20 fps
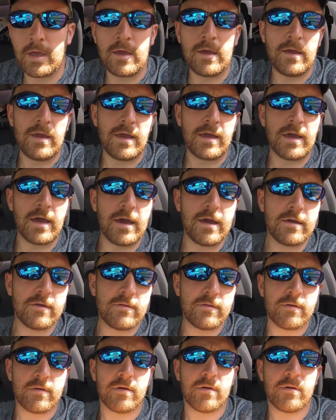Hey
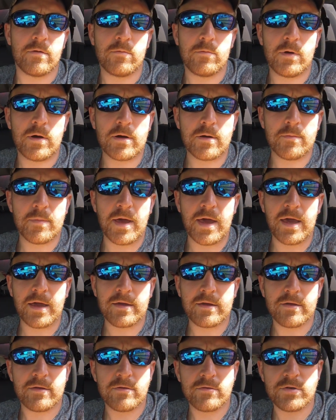guys, welcome
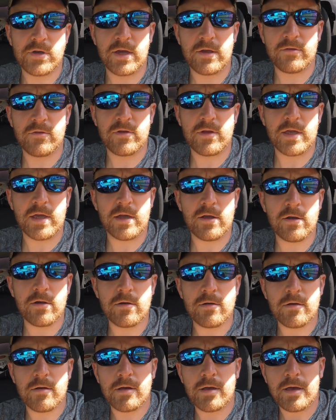back. Jason
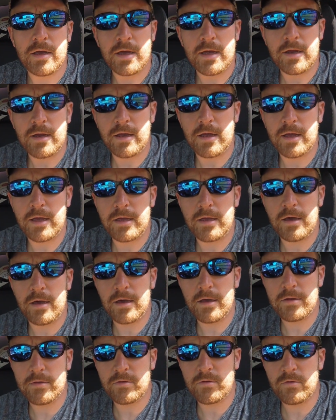here.
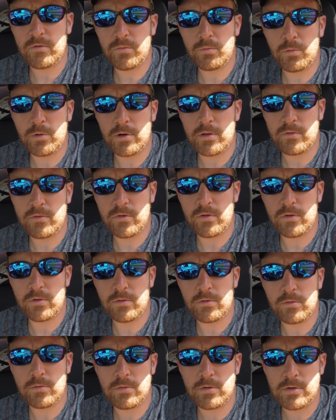I just wanted
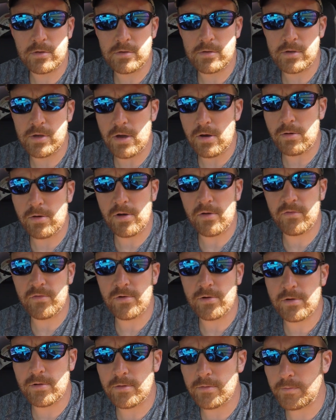to go
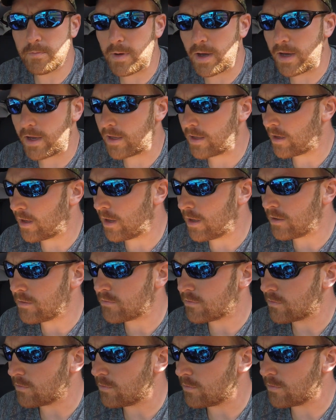over my
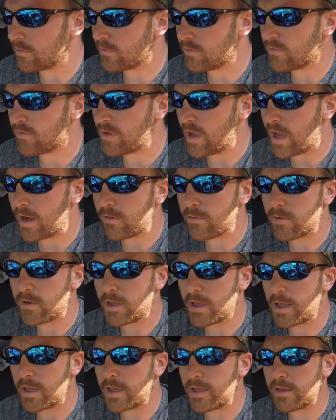hunt on
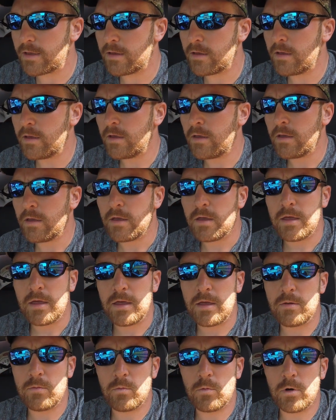Saturday.
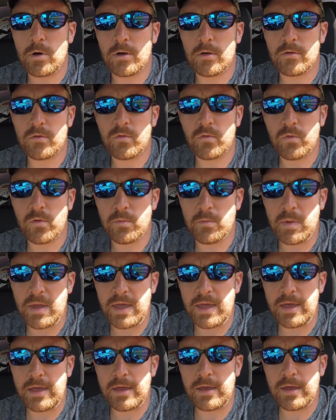It was, for
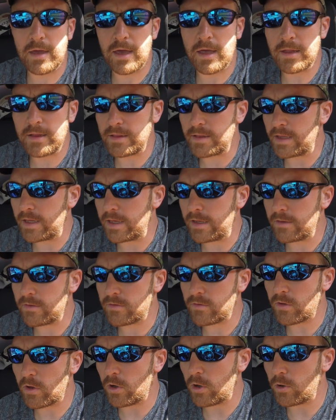me at
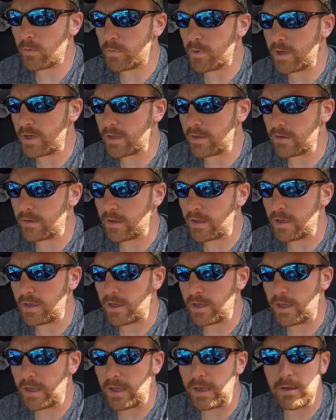least, opening
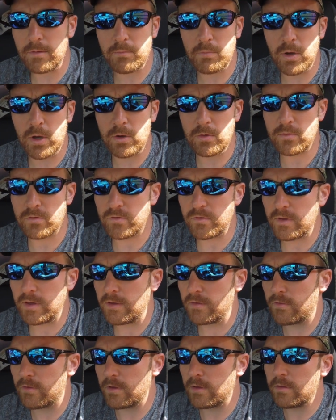day bow
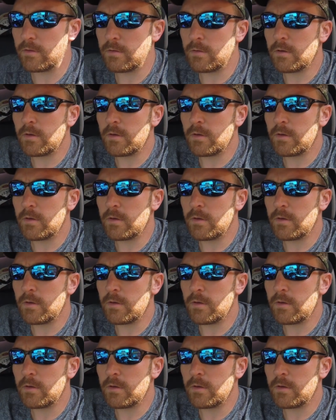season,